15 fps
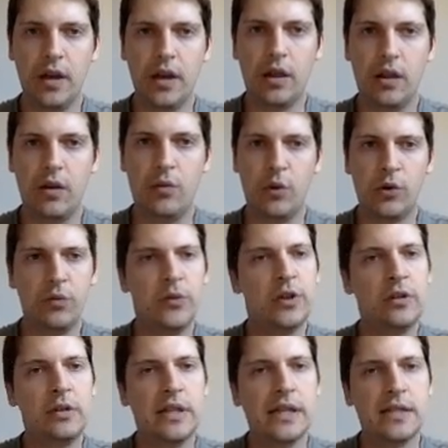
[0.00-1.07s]
The Moron
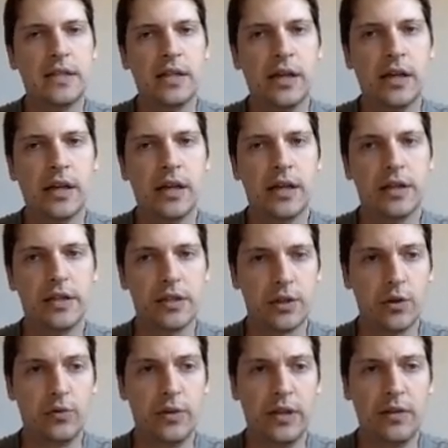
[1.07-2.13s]
model is a
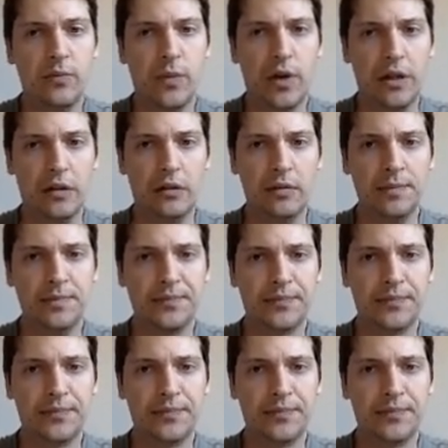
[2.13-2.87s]
discrete model.